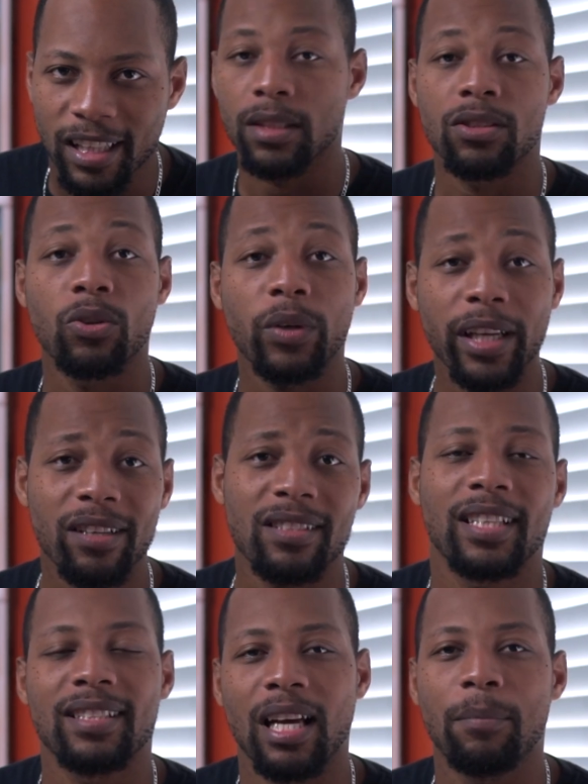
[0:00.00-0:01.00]
So here's an
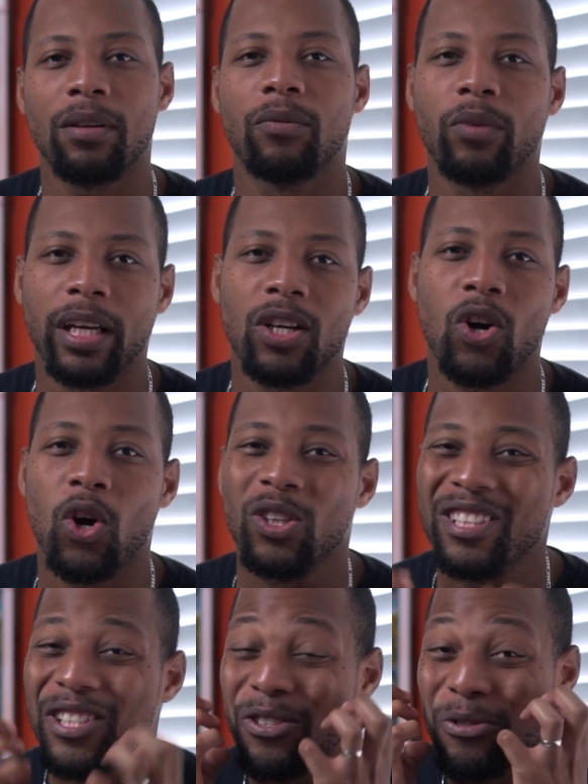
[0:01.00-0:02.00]
example of what I call
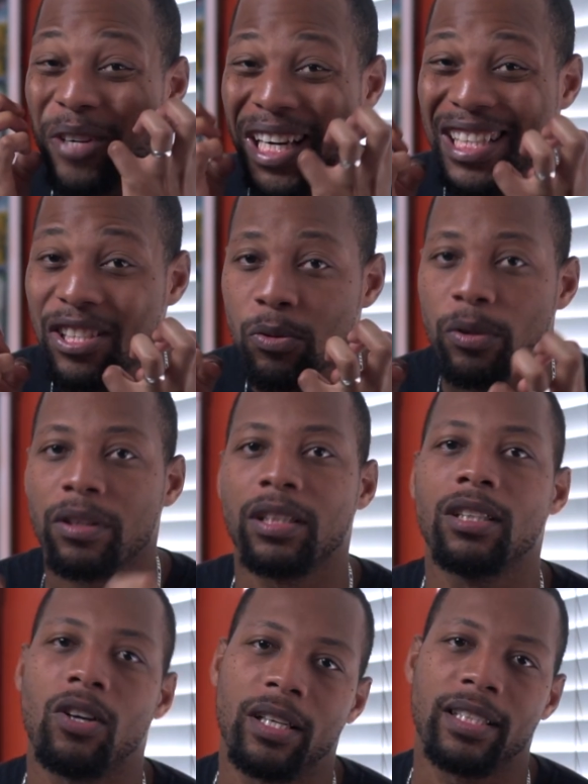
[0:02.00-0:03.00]
cringe-worthy
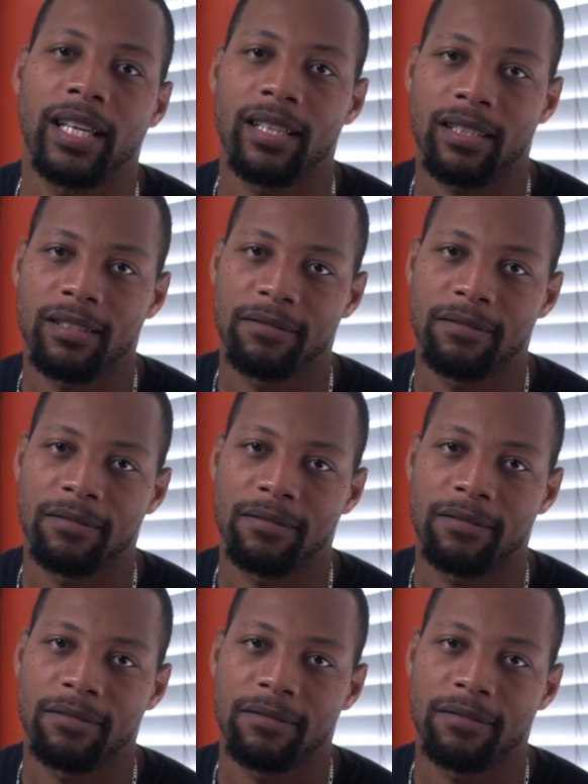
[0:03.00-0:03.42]
content.